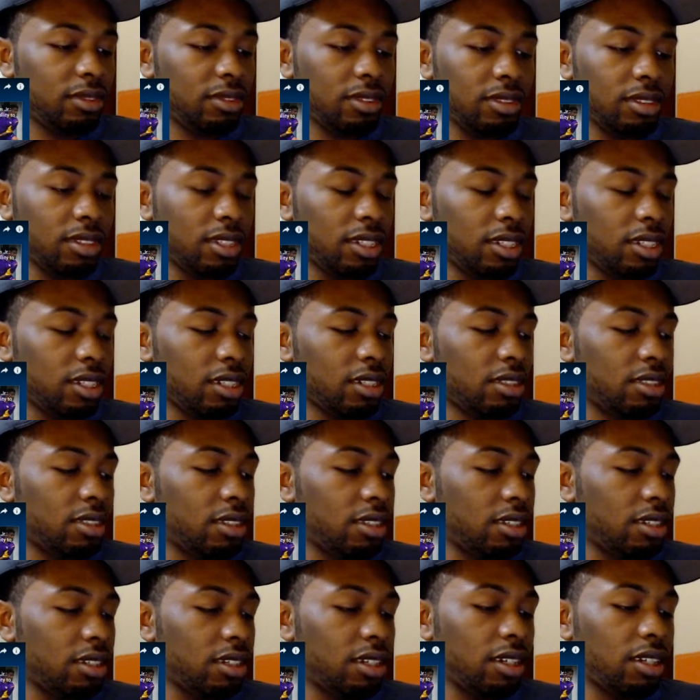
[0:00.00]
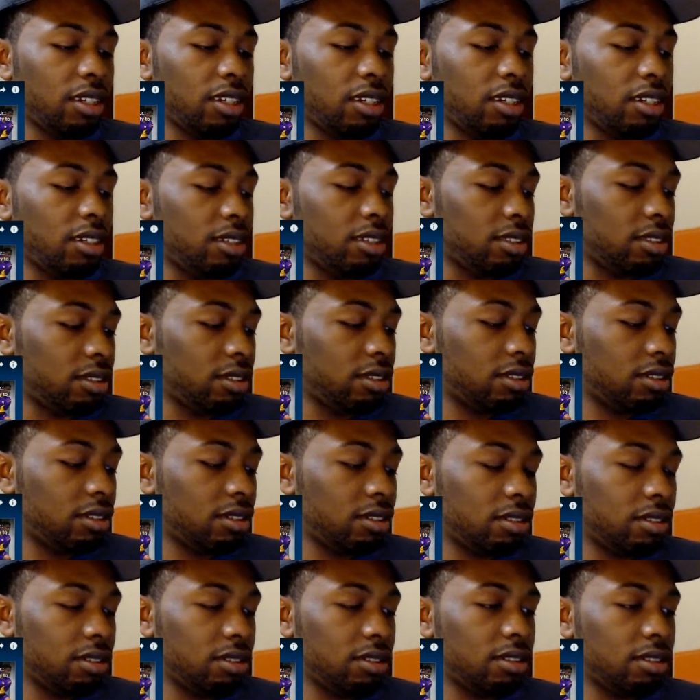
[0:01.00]
Like I said, hands.
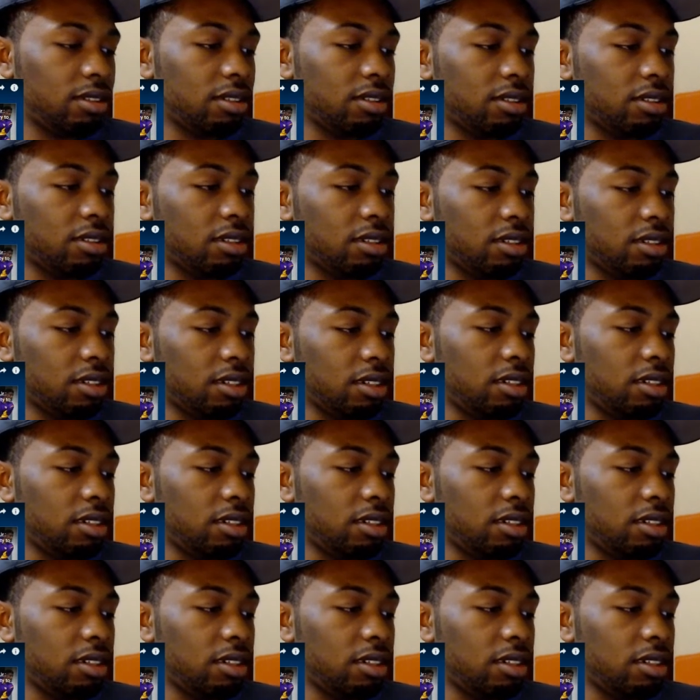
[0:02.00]
Ugh.